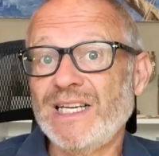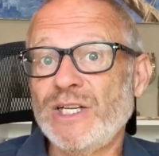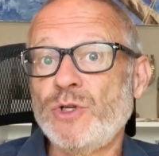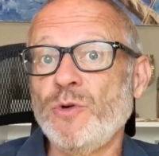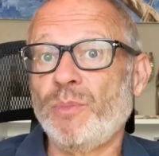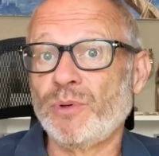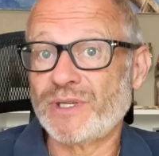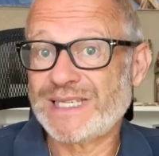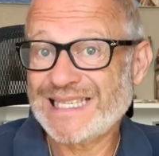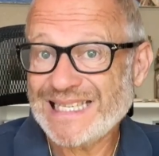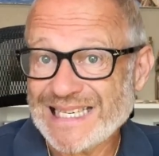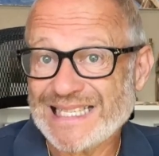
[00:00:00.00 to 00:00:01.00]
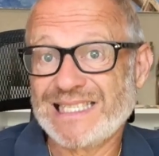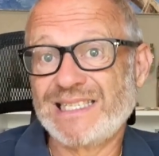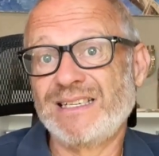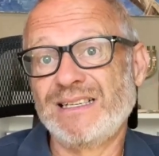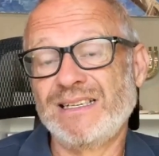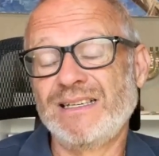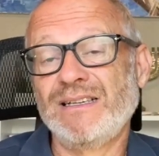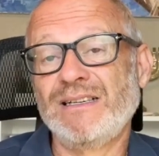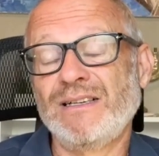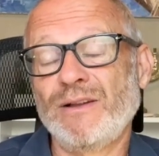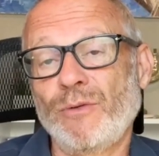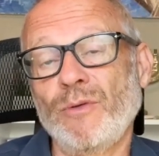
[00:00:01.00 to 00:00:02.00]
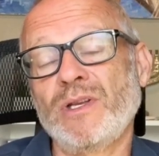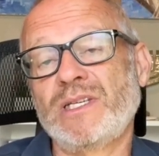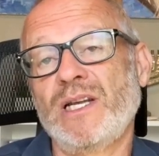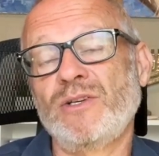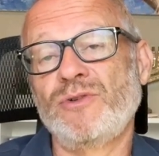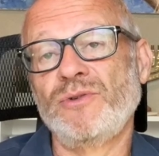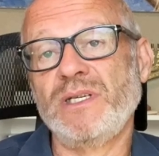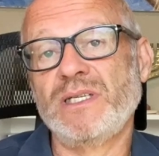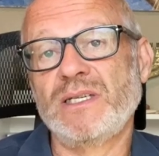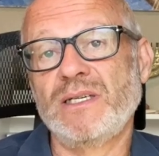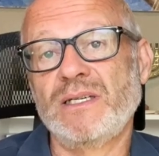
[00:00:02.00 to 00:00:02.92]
to persist through the centuries.